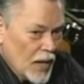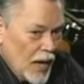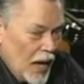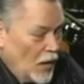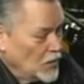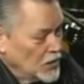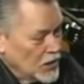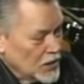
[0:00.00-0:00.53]

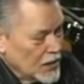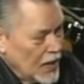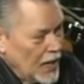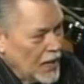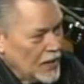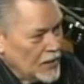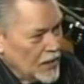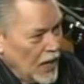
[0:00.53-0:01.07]
Elvis just
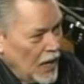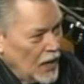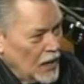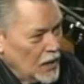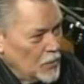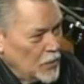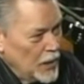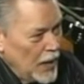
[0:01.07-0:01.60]
kind of got a
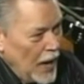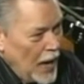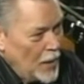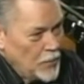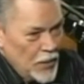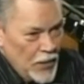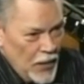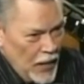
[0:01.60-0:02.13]
little bit
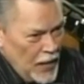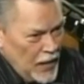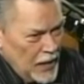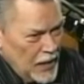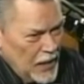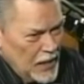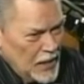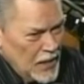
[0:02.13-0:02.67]

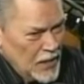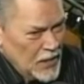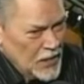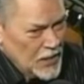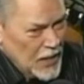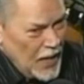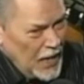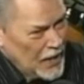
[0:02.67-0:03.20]
apathetic. He
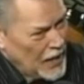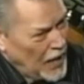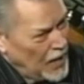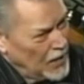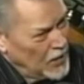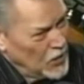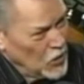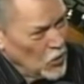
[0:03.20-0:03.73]
just kind of got
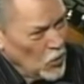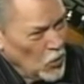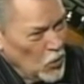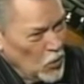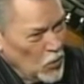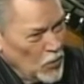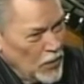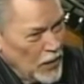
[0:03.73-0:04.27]
in a
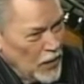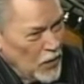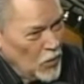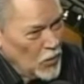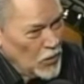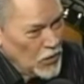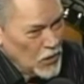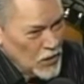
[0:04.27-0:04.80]
groove there
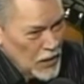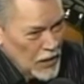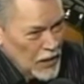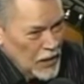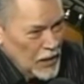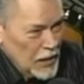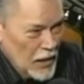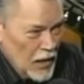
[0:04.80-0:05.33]
with the
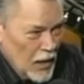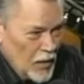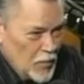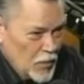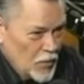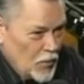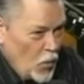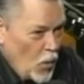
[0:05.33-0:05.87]
singing. He
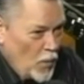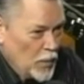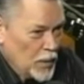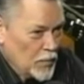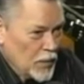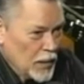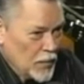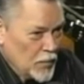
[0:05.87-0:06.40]
loved
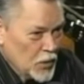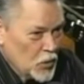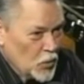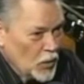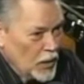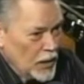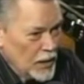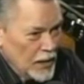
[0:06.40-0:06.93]
performing, but in
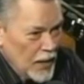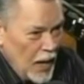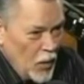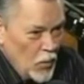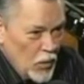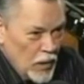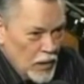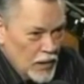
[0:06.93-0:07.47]
between, he
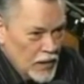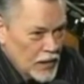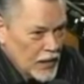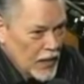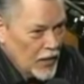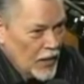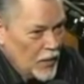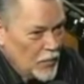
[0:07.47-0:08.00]
got where he didn't
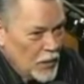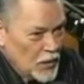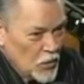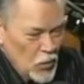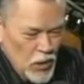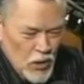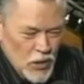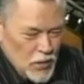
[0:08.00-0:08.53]
care that much.
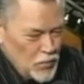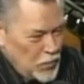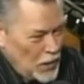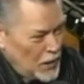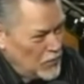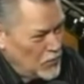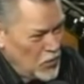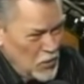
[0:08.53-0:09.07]
We used to
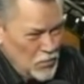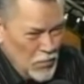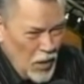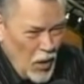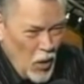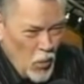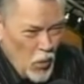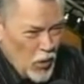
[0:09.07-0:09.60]
play
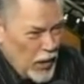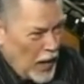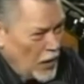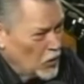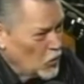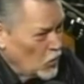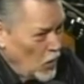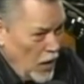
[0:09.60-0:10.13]
football, work
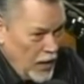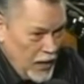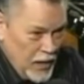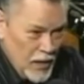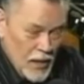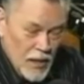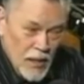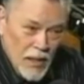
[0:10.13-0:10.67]
out
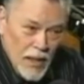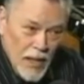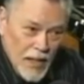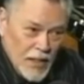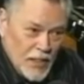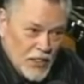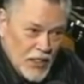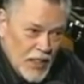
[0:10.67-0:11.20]
karate, and
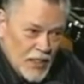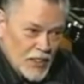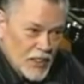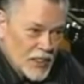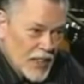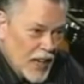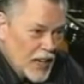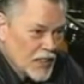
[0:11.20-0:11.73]
these things
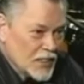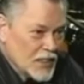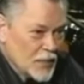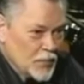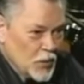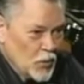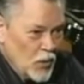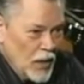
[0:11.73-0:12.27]
just kind of
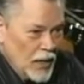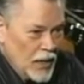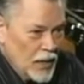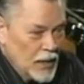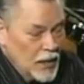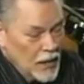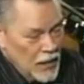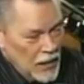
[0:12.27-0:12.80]
slipped away.
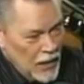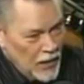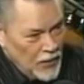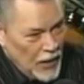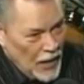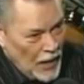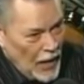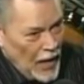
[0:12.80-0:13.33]
And
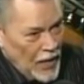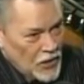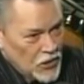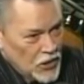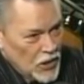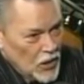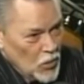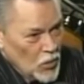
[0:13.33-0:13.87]
that
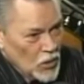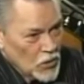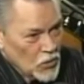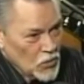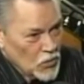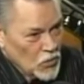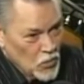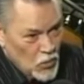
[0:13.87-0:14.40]
last year, once
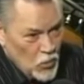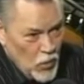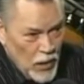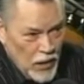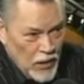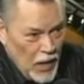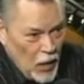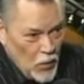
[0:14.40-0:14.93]
when
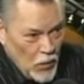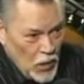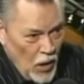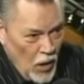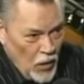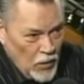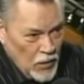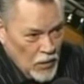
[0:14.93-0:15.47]
Red and I were
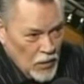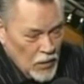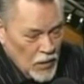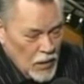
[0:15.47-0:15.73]
gone,